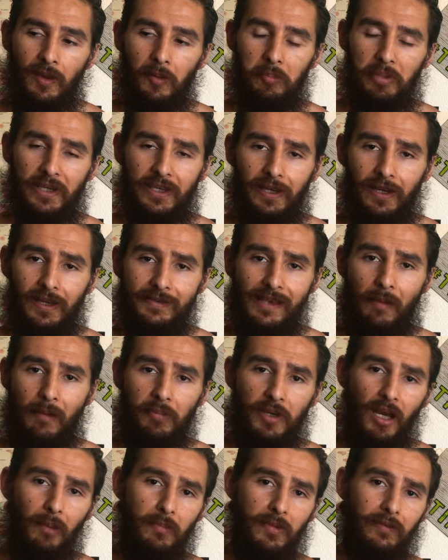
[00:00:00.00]
because I'm
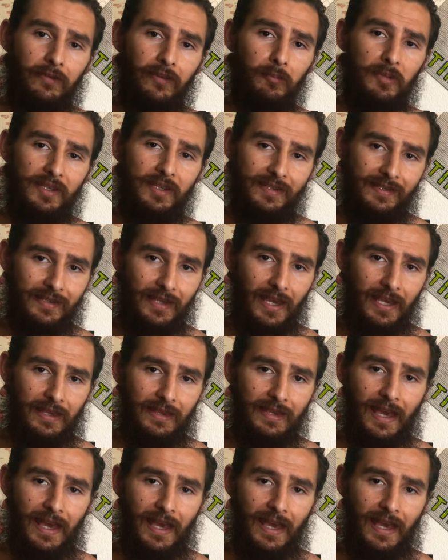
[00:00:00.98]
coming from a state